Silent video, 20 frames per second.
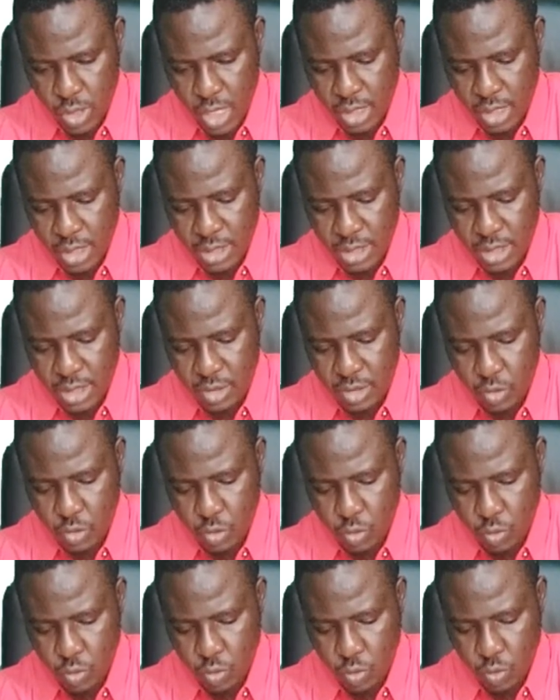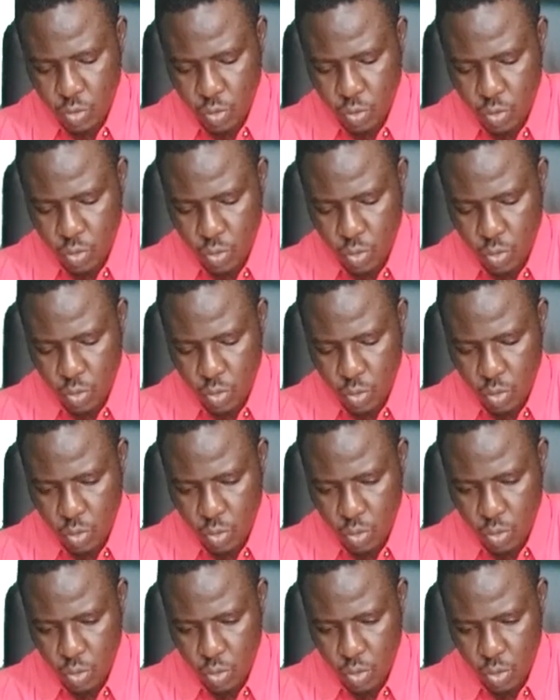So that this is 2
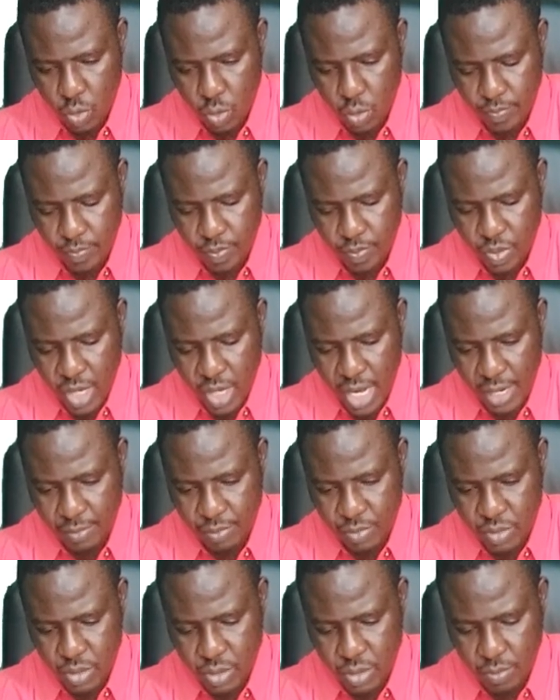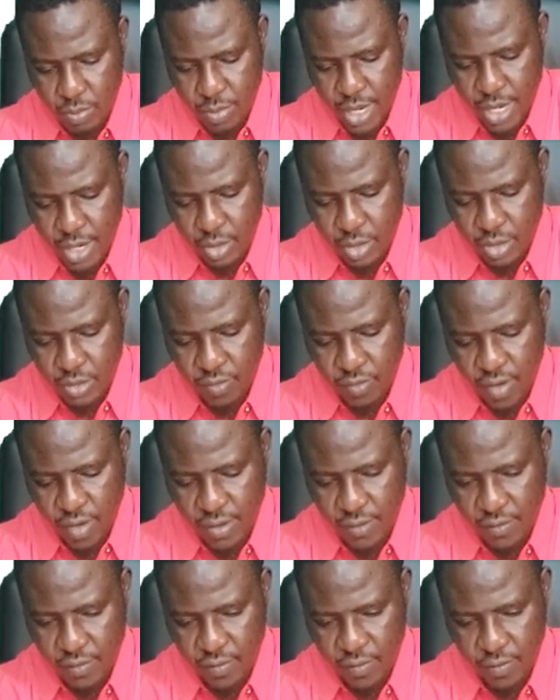times minus
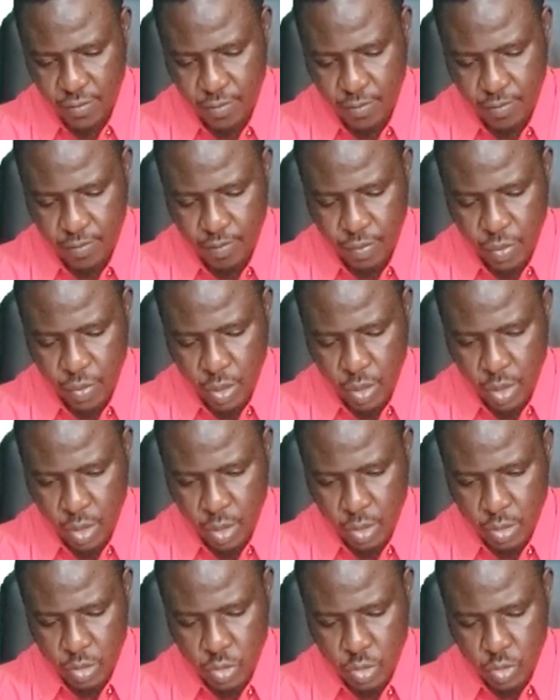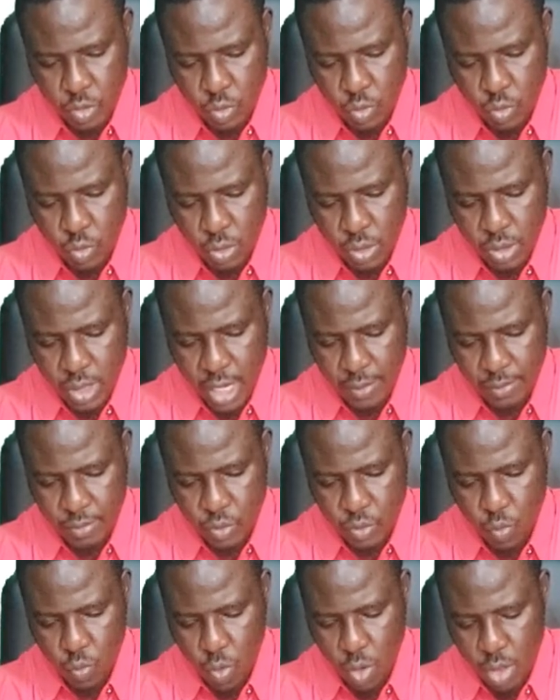5, 2
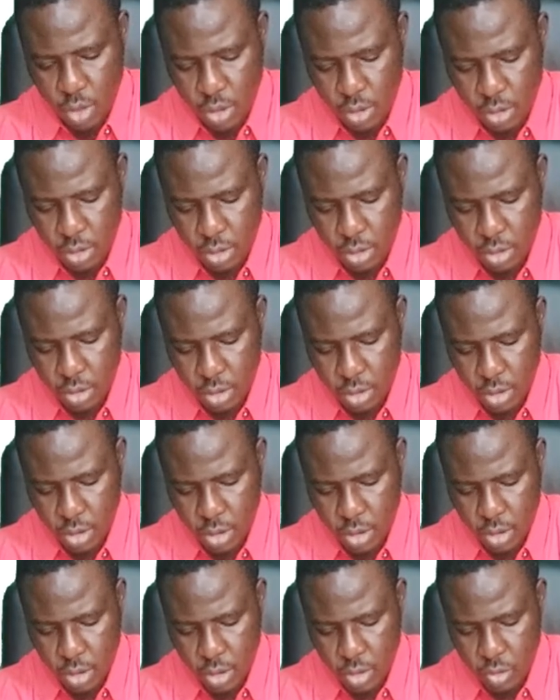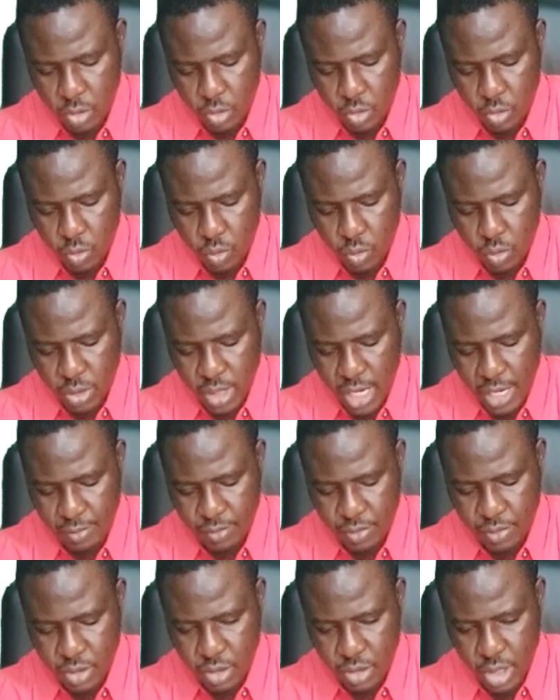times 1, 2
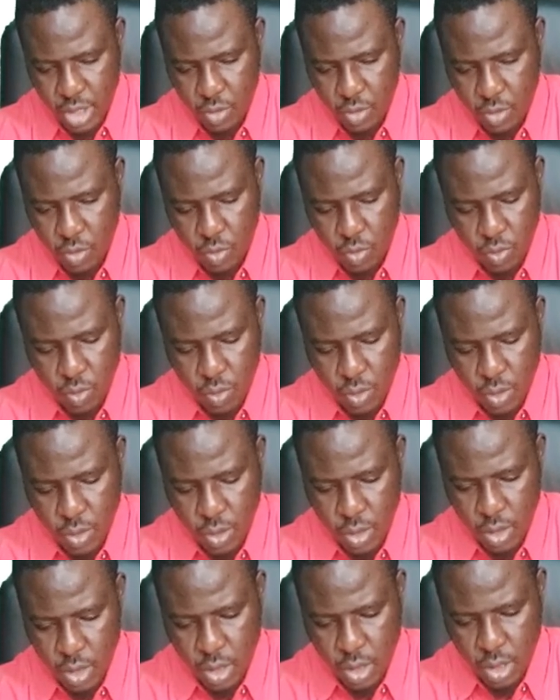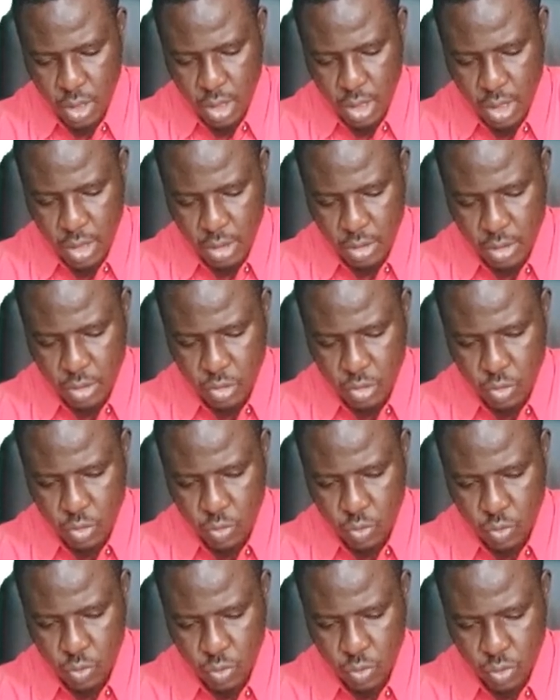times 0, and
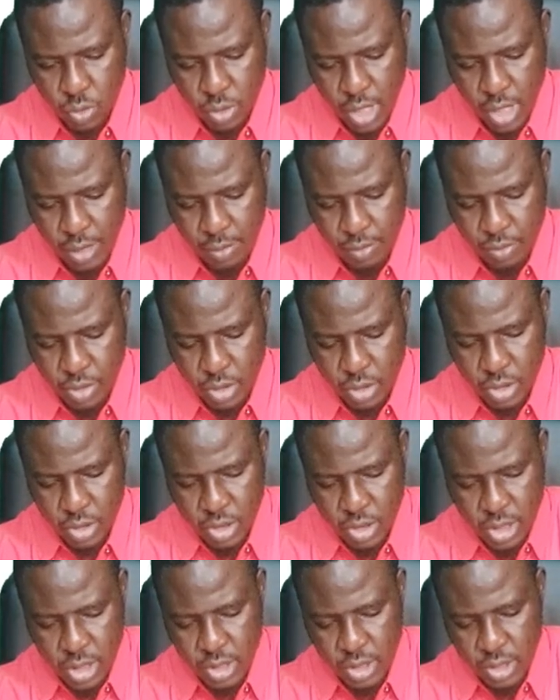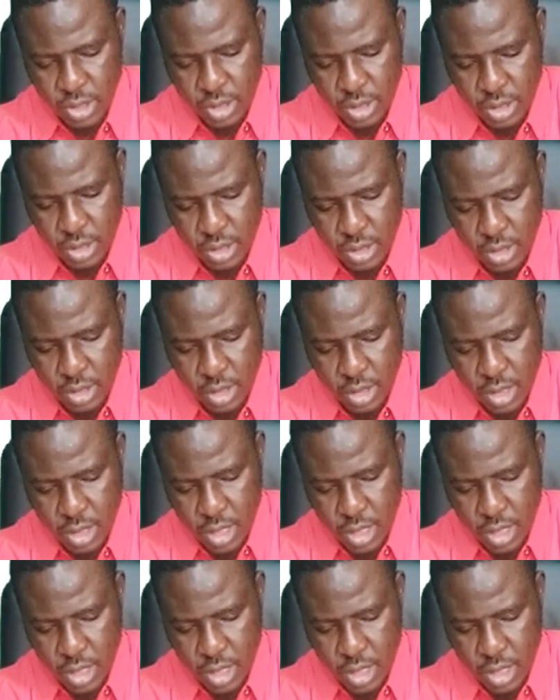2 times 6.